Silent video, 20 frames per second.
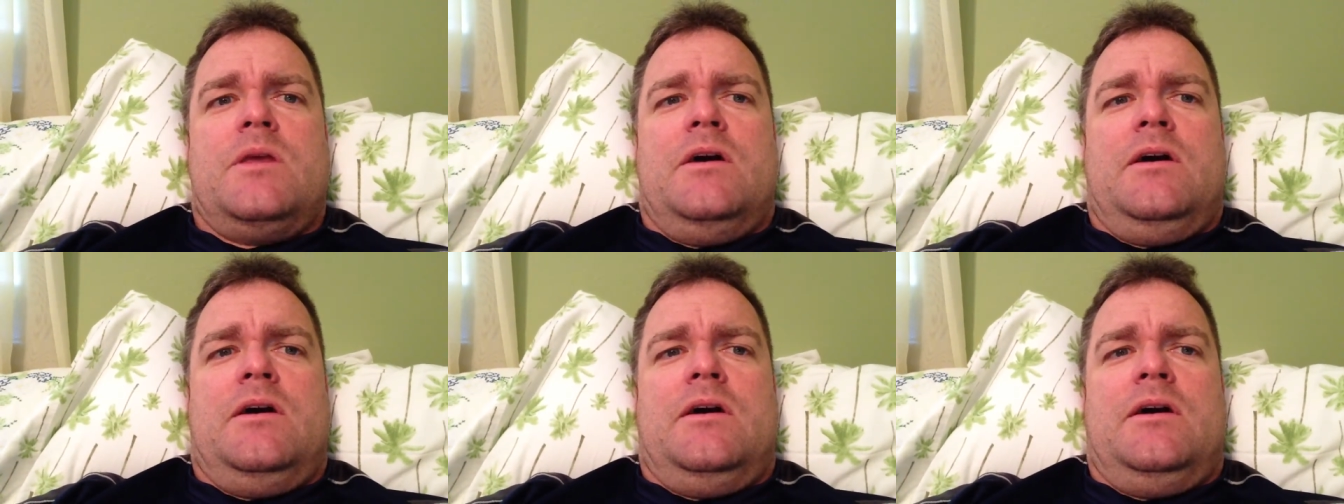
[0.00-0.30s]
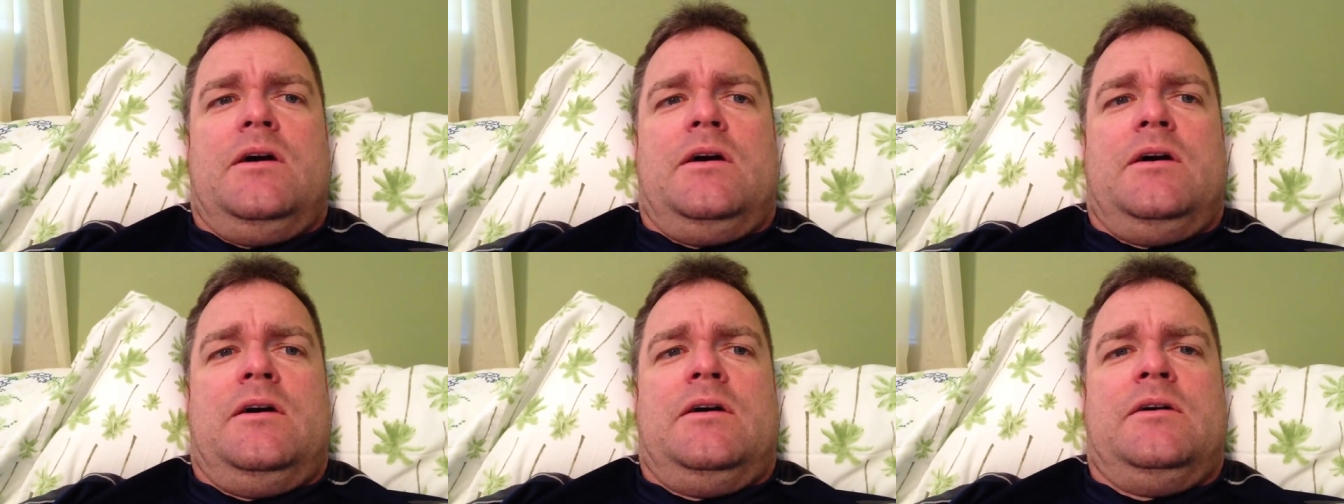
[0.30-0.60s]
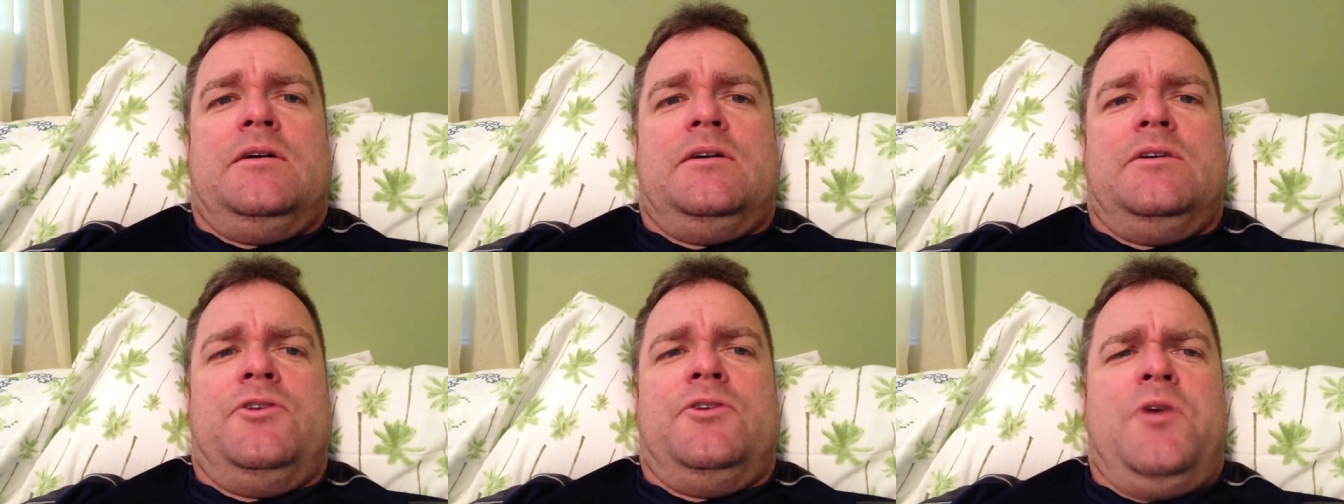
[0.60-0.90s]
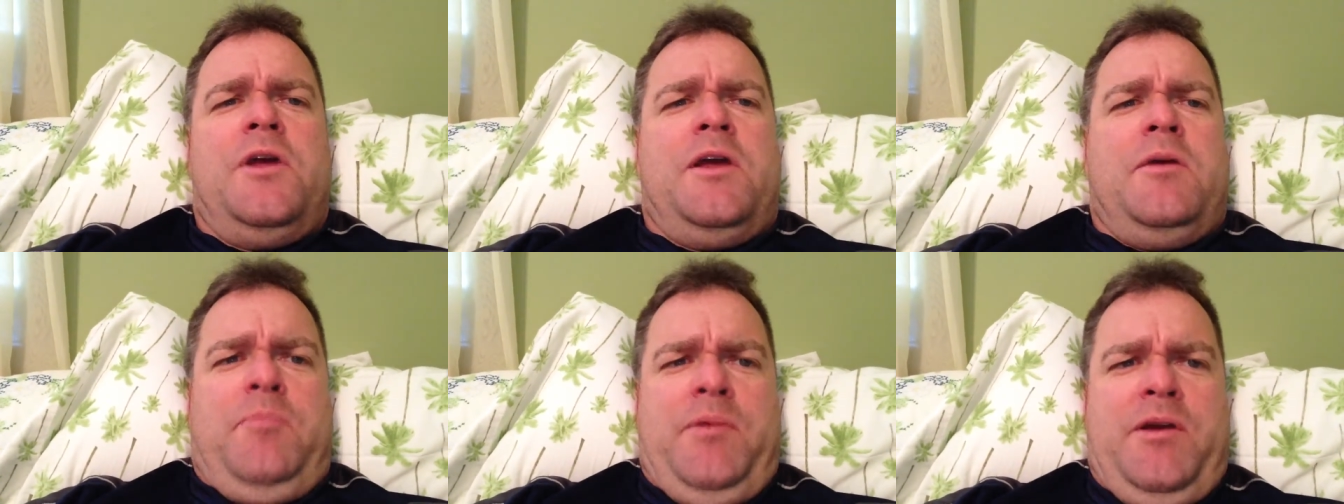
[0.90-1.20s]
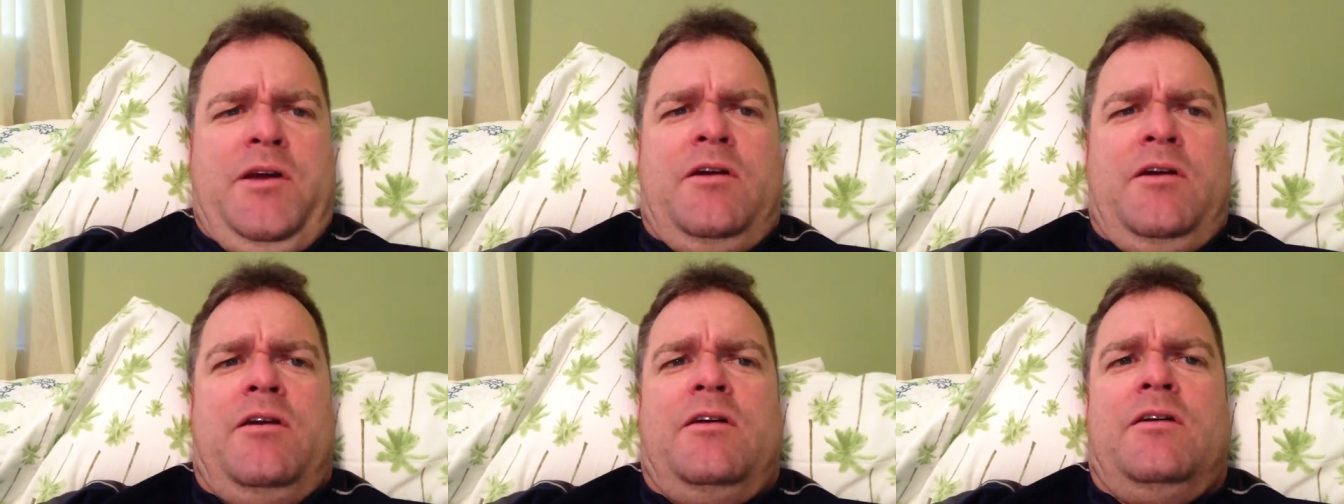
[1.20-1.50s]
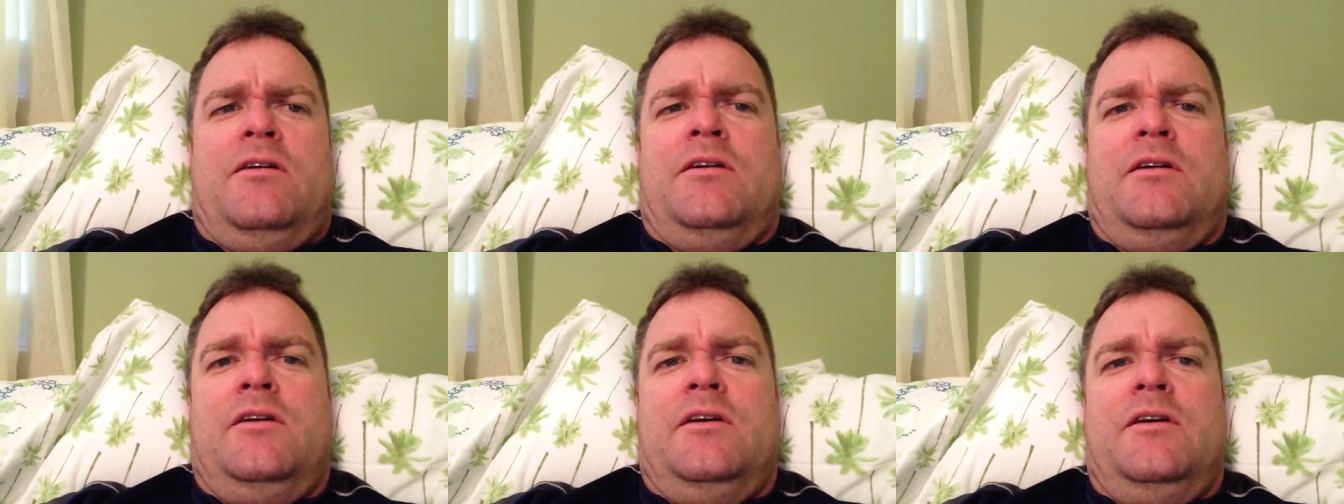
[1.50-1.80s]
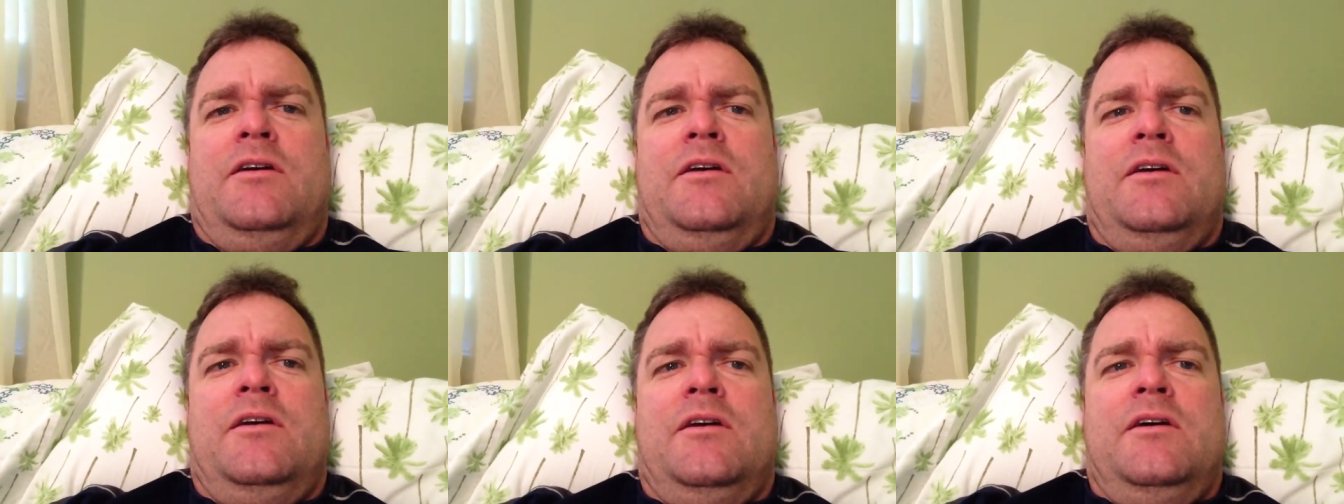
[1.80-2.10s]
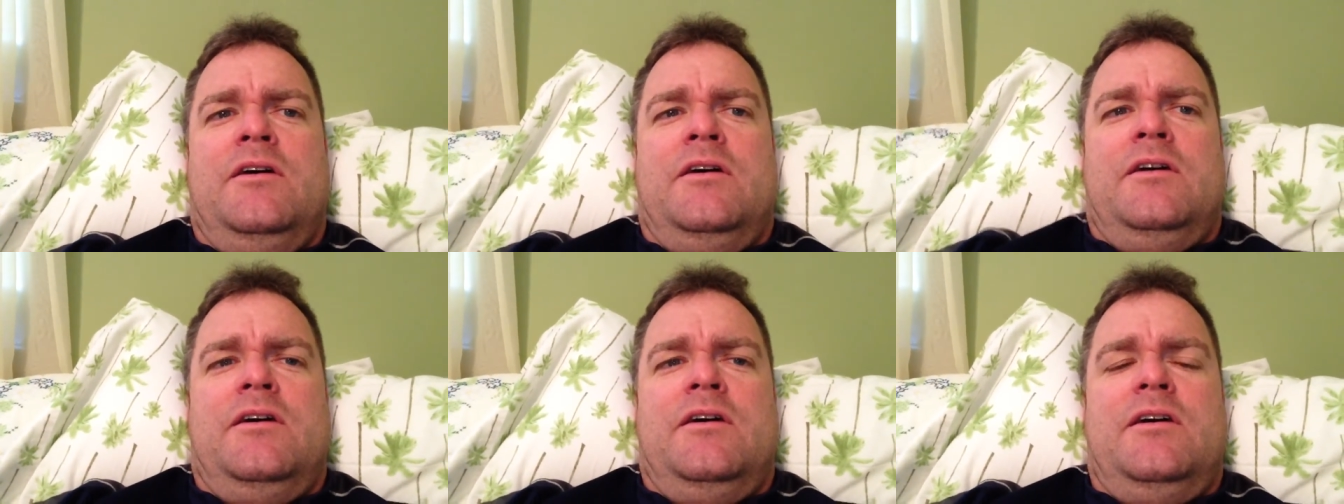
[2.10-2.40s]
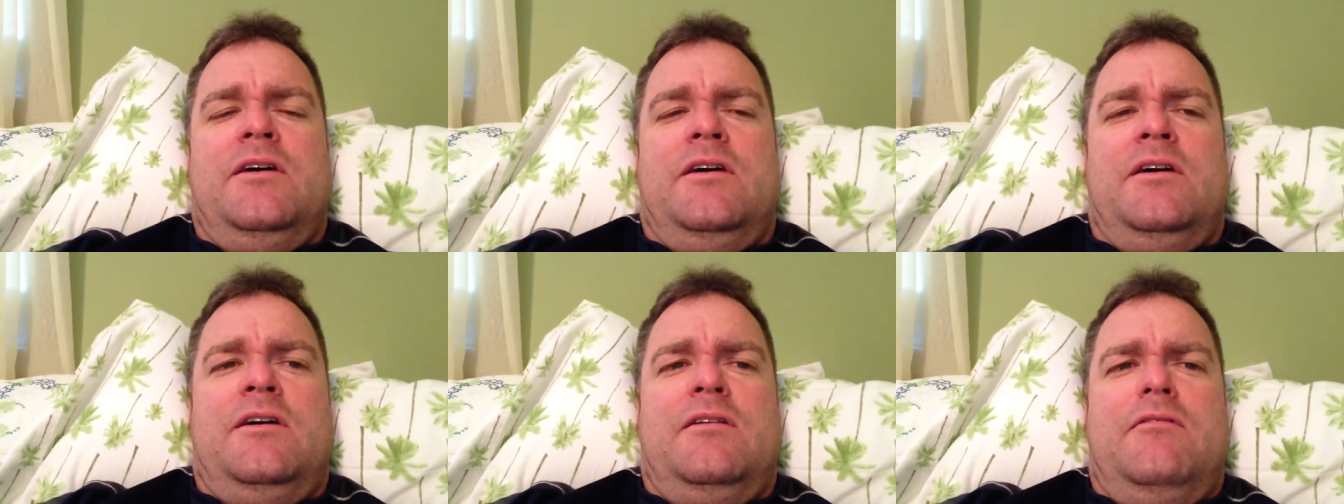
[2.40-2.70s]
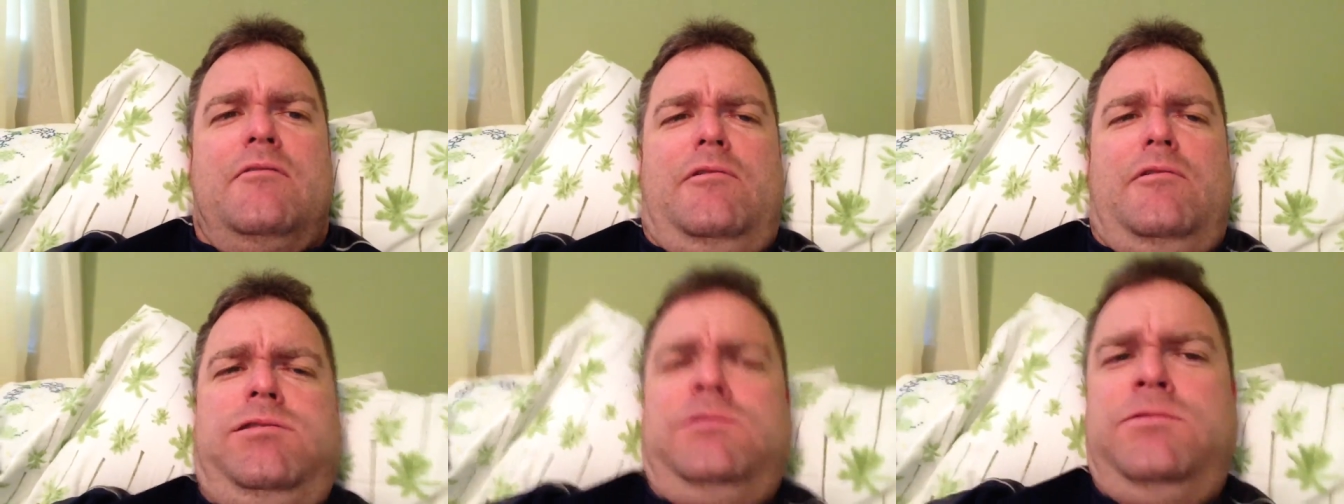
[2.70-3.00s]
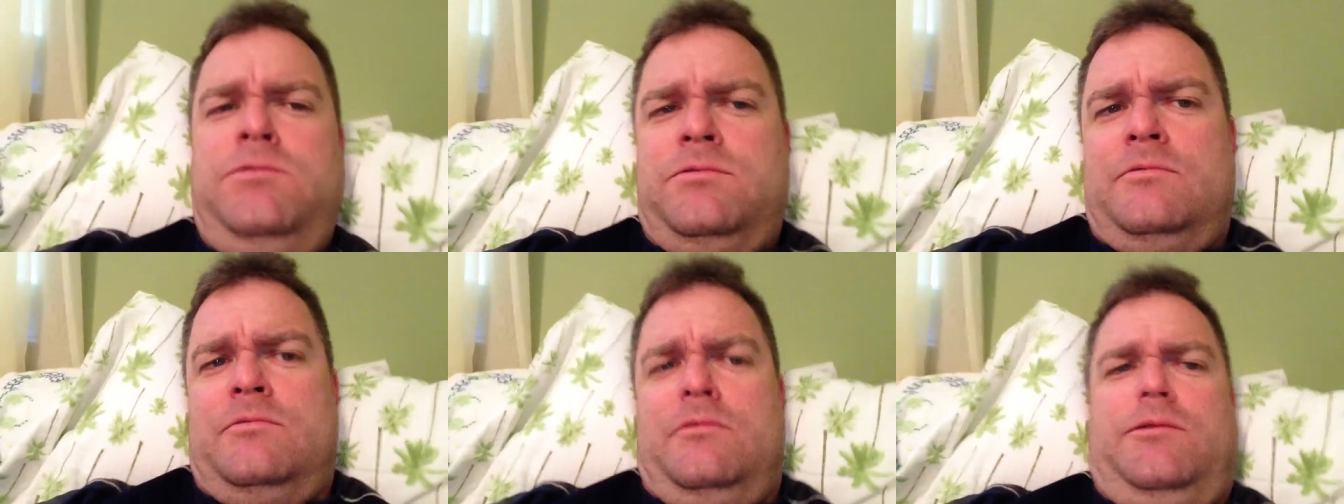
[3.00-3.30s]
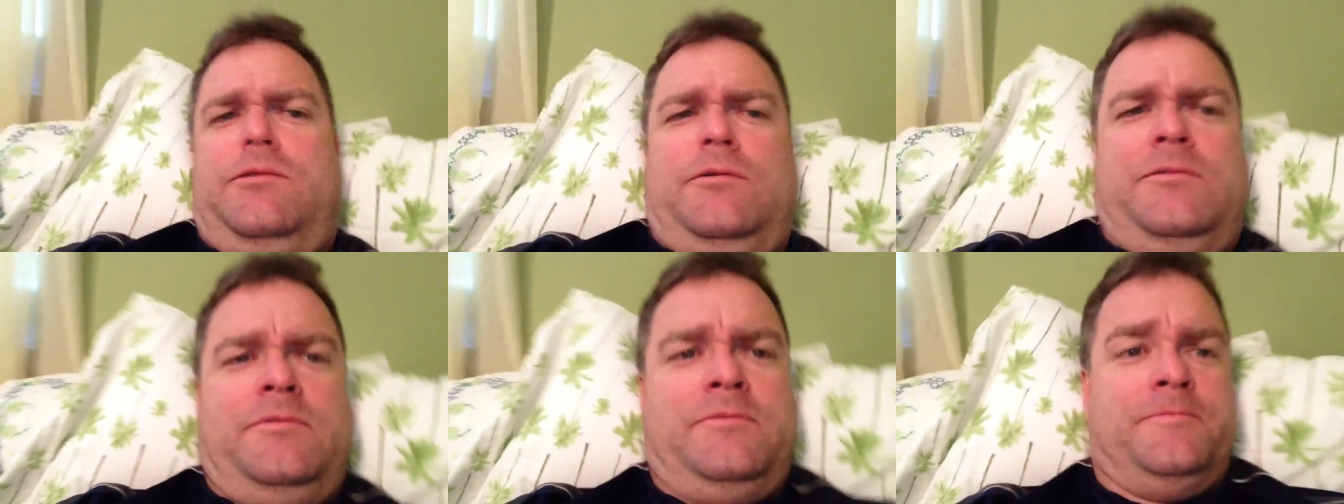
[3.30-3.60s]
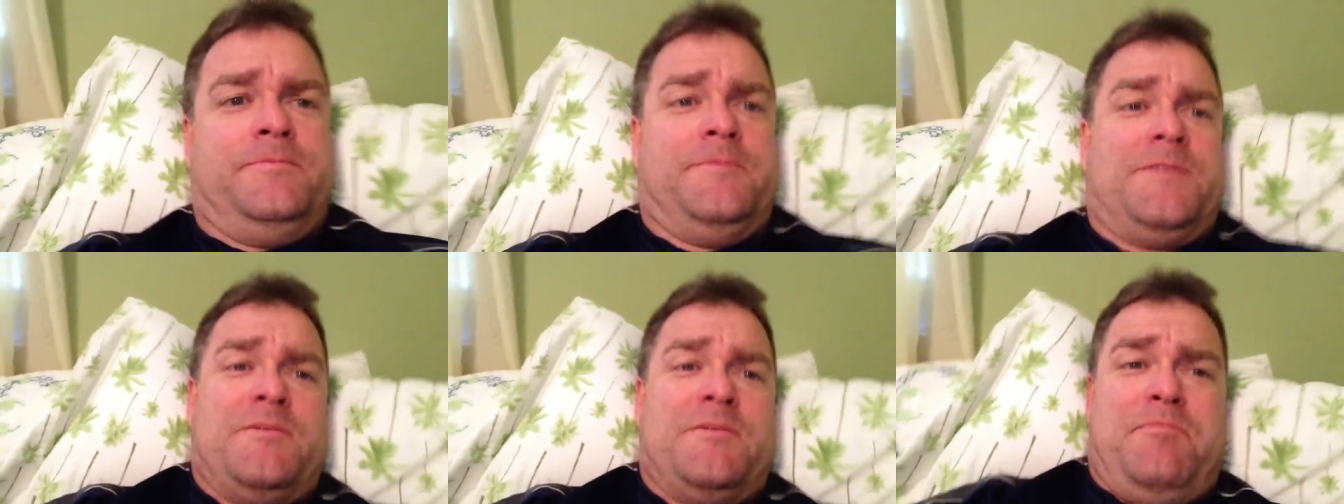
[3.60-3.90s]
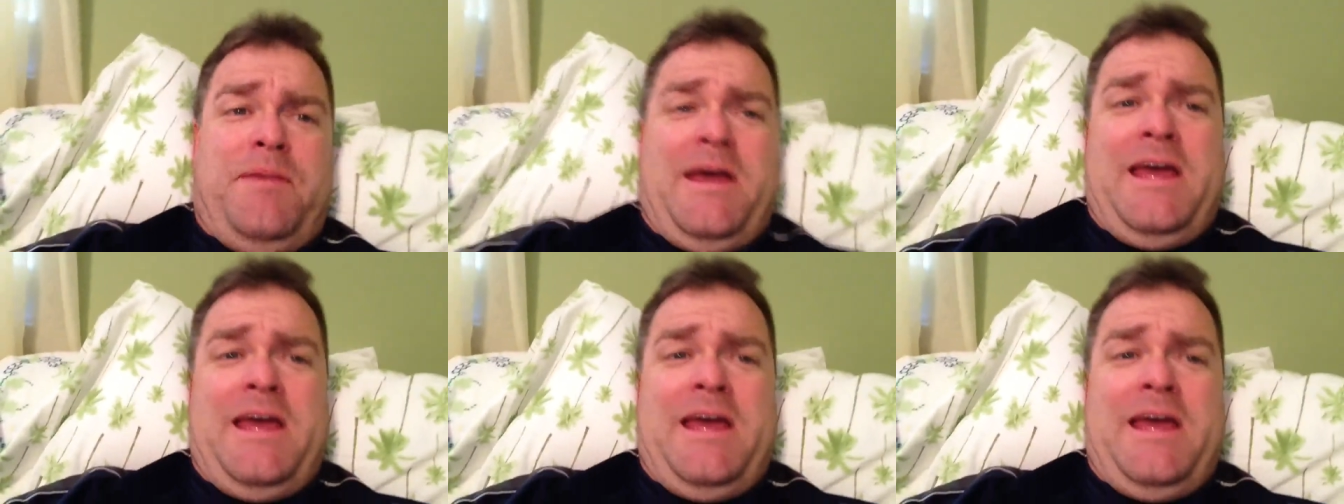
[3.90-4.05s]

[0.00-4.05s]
drink a beer, some